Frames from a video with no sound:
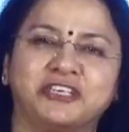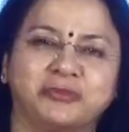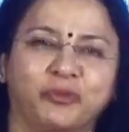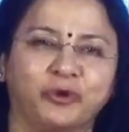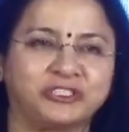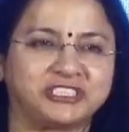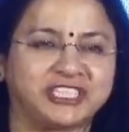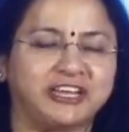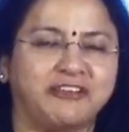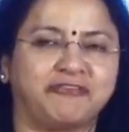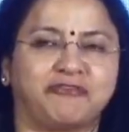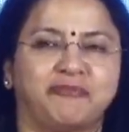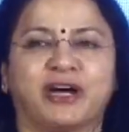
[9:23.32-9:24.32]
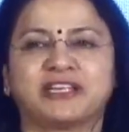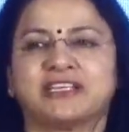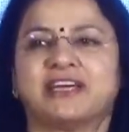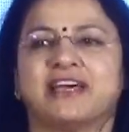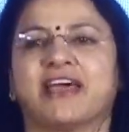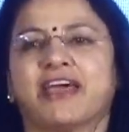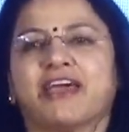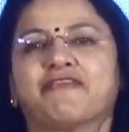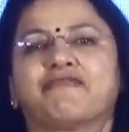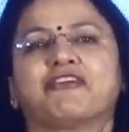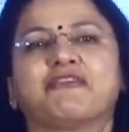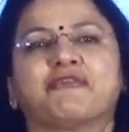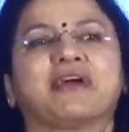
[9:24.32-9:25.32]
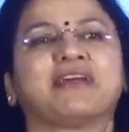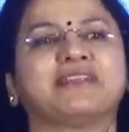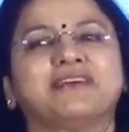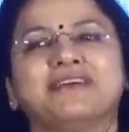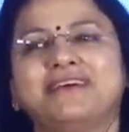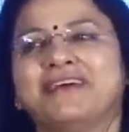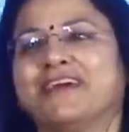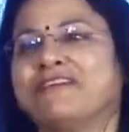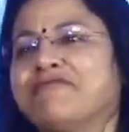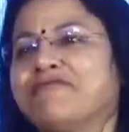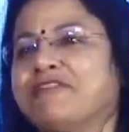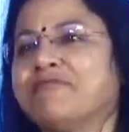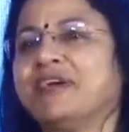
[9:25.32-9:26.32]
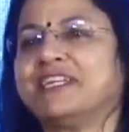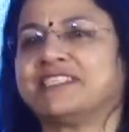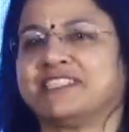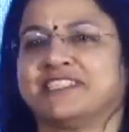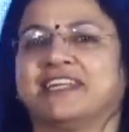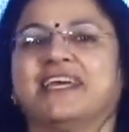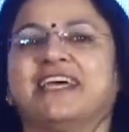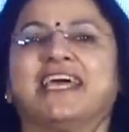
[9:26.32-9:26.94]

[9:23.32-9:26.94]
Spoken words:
report shelf. But everywhere the information,